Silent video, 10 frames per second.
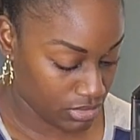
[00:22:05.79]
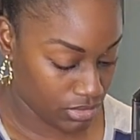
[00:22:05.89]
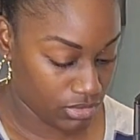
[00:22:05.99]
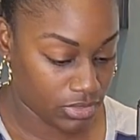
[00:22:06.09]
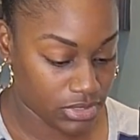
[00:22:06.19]

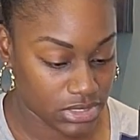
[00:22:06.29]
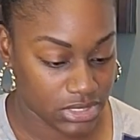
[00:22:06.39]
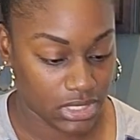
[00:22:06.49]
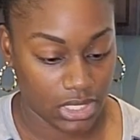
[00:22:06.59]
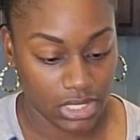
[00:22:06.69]
you can
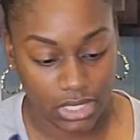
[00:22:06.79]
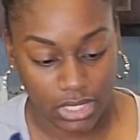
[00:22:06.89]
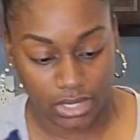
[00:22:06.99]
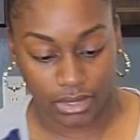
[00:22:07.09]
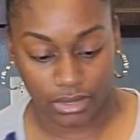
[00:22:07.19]
see
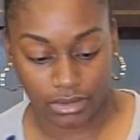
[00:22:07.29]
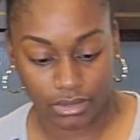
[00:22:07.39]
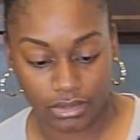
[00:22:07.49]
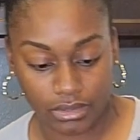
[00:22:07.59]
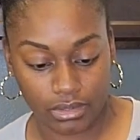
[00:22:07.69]
here
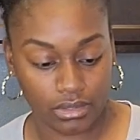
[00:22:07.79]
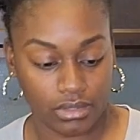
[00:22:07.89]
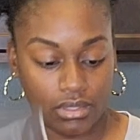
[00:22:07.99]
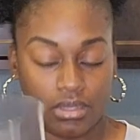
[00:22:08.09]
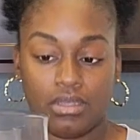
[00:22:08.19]

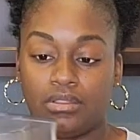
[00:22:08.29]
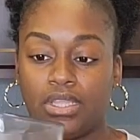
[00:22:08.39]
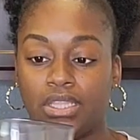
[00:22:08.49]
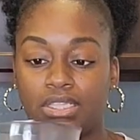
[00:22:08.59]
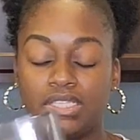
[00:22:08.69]

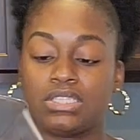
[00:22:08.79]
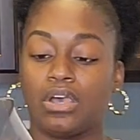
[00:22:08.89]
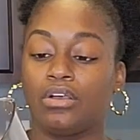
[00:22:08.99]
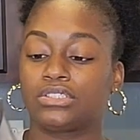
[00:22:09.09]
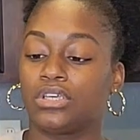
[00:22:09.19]
that this
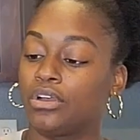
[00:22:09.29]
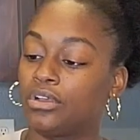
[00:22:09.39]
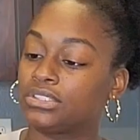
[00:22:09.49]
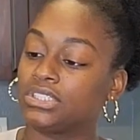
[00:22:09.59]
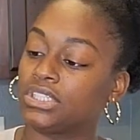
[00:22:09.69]
also
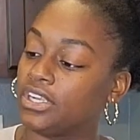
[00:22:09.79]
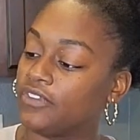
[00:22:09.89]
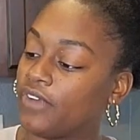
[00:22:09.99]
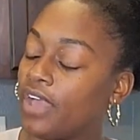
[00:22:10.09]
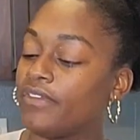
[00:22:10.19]
goes to
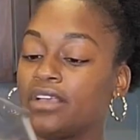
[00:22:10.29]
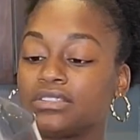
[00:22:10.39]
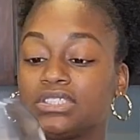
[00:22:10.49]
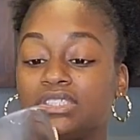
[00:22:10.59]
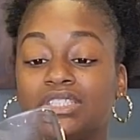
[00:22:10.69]
35
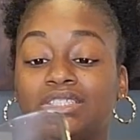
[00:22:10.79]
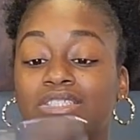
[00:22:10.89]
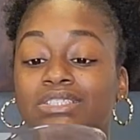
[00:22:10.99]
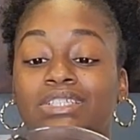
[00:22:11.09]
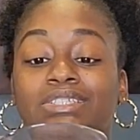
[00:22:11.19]
ounces. This
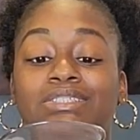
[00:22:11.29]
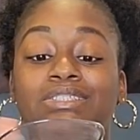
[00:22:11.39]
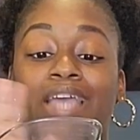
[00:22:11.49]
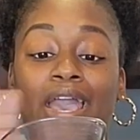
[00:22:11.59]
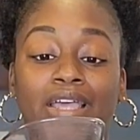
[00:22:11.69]
is
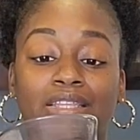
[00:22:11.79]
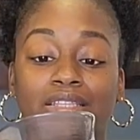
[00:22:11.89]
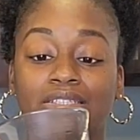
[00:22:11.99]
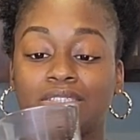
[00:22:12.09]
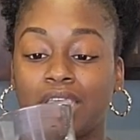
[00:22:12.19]
exactly
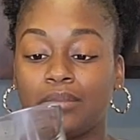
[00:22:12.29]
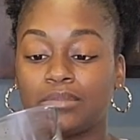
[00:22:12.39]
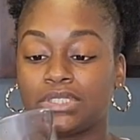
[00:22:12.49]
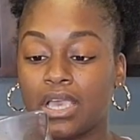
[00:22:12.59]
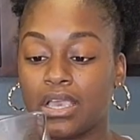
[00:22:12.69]
the same
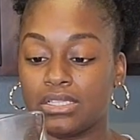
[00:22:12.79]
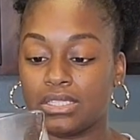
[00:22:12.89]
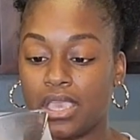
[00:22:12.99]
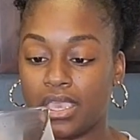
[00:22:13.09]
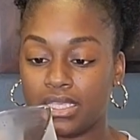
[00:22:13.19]
size
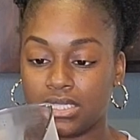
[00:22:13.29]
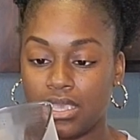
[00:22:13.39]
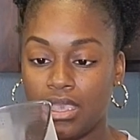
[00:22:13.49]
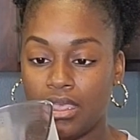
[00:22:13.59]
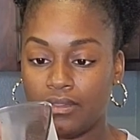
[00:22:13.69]
as
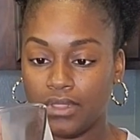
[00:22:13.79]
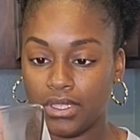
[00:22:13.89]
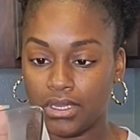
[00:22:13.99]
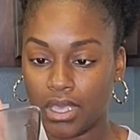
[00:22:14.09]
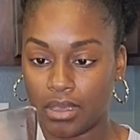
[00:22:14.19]
the
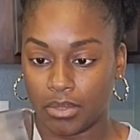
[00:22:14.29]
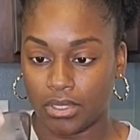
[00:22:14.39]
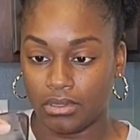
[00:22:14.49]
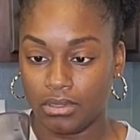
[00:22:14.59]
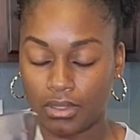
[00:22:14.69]
Nama,
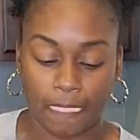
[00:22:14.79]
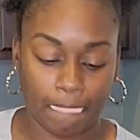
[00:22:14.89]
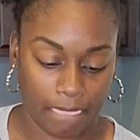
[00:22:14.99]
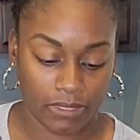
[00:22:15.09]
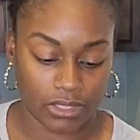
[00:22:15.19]

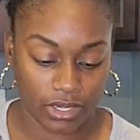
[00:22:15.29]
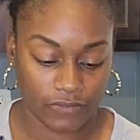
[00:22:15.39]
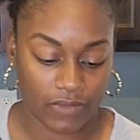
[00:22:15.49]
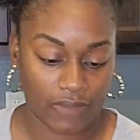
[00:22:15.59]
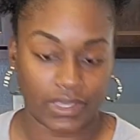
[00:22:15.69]

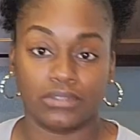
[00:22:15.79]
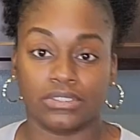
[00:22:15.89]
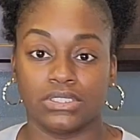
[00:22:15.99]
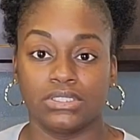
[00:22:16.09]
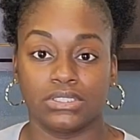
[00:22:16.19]
35
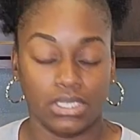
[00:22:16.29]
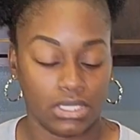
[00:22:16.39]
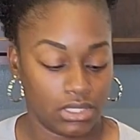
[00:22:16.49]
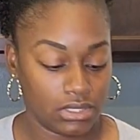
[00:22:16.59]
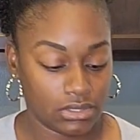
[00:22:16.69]
ounces.
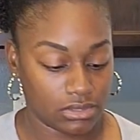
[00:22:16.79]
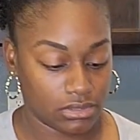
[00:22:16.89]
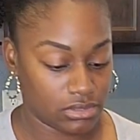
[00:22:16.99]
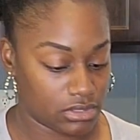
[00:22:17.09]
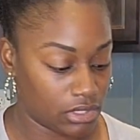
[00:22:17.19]

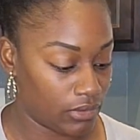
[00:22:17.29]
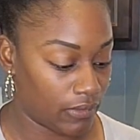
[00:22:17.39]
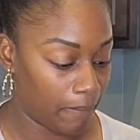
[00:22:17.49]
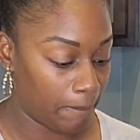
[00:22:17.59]
So